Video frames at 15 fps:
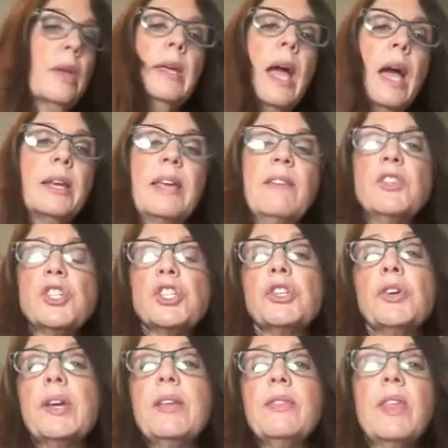Yeah, and even just
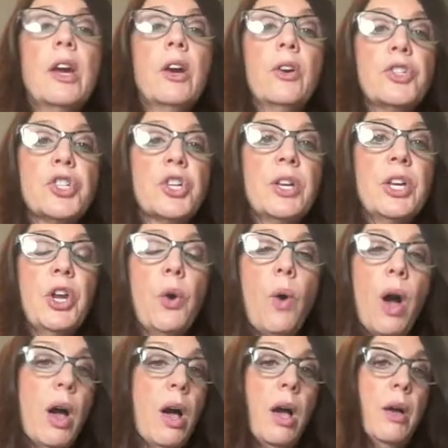look in there,
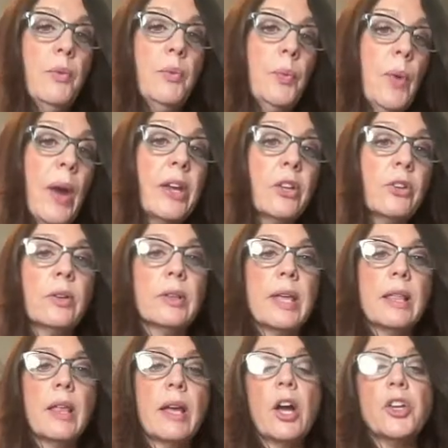
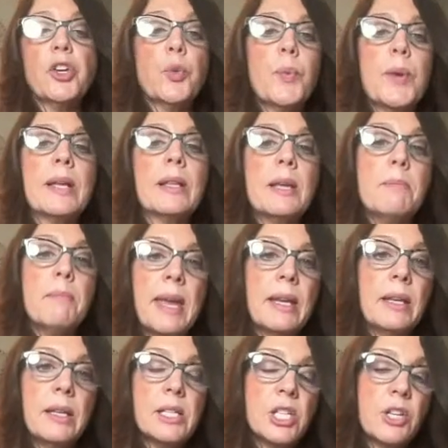regularly, like on your weekly
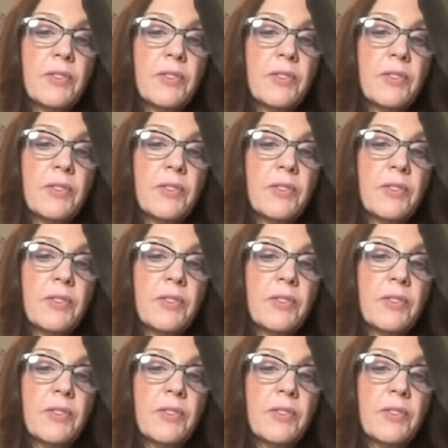maintenance.